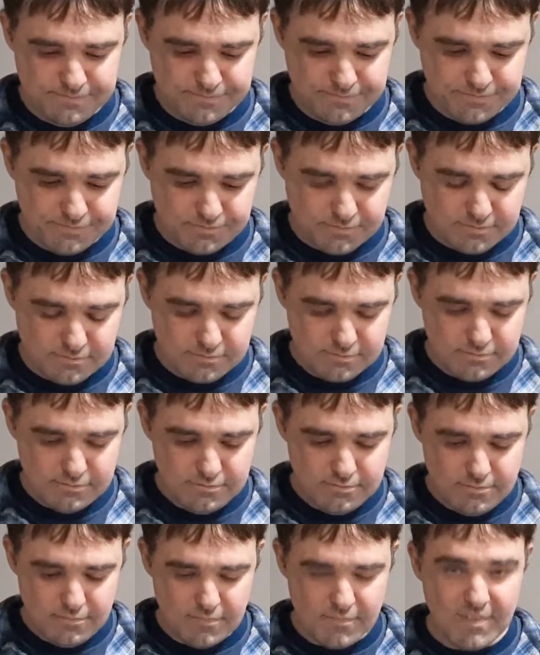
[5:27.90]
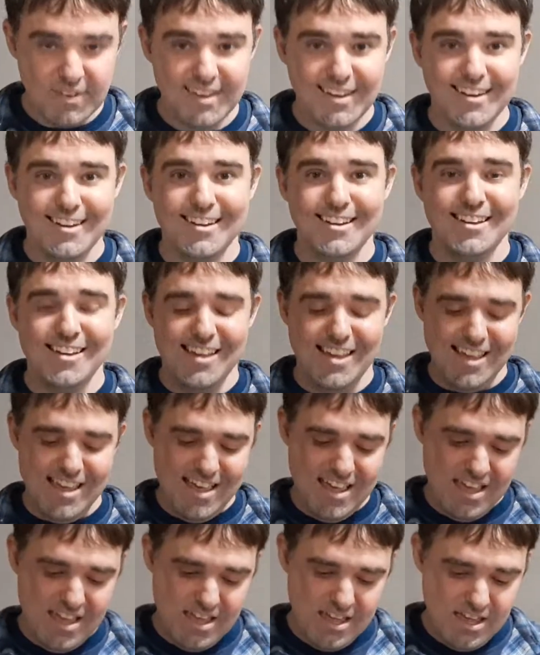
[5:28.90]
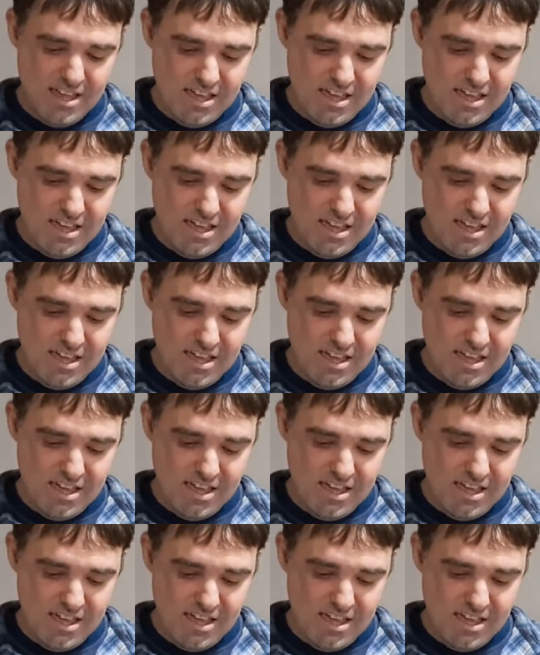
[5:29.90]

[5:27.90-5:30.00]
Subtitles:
Nothing is said.